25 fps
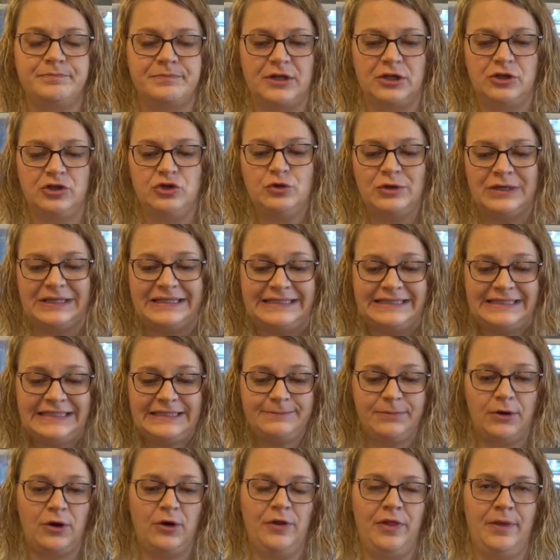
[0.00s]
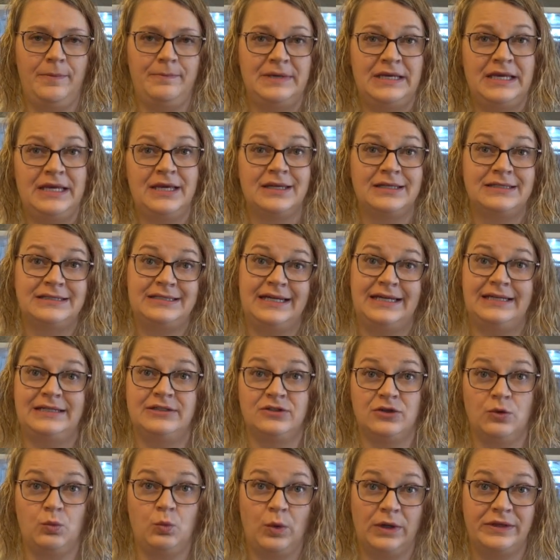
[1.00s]
you can keep all the meat
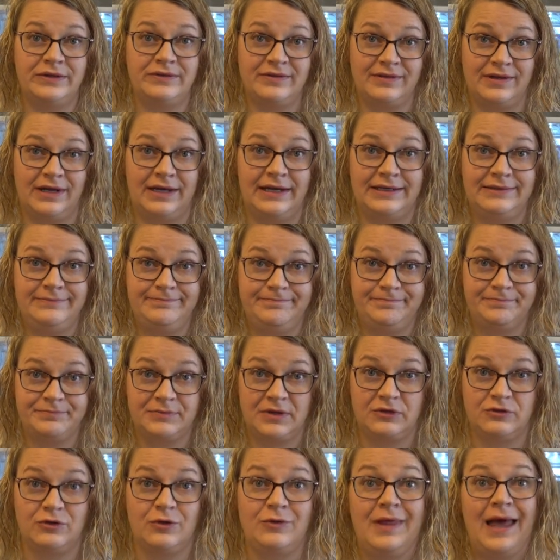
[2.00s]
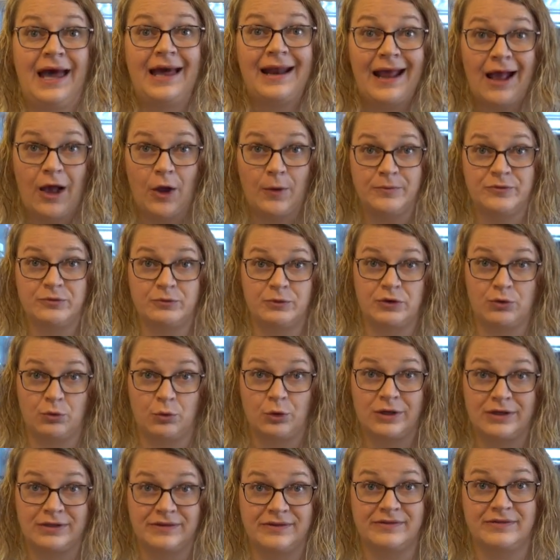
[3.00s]
contained to one side. So that helps with
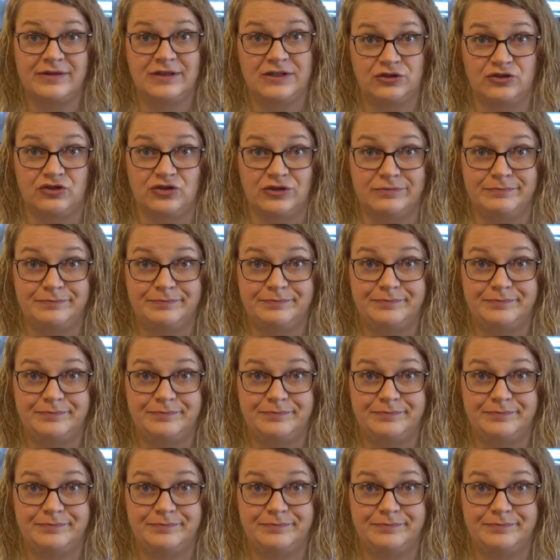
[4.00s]
organization.